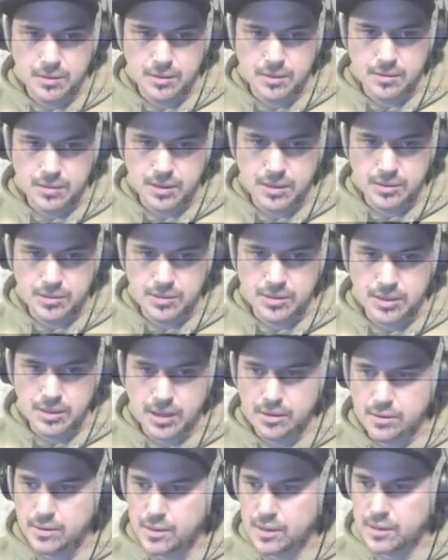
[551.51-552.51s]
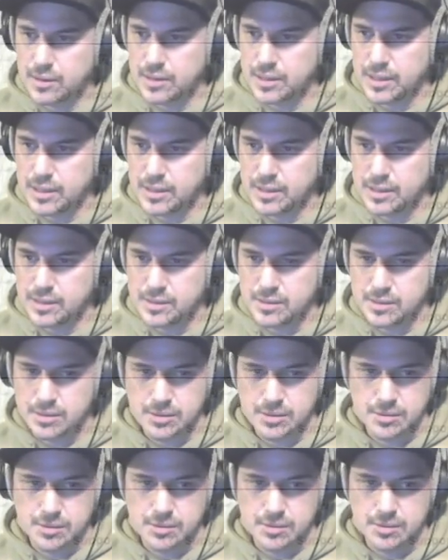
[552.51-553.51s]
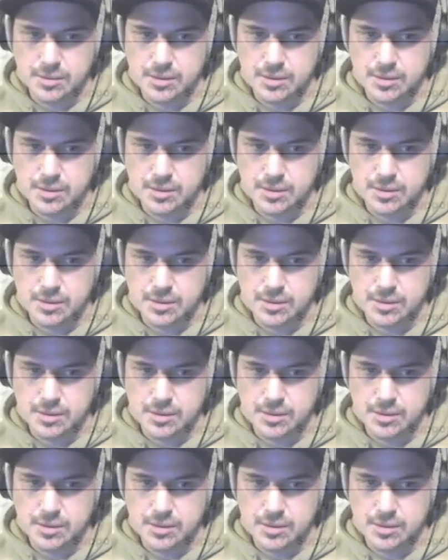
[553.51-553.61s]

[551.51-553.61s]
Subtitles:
And then you see how long it is.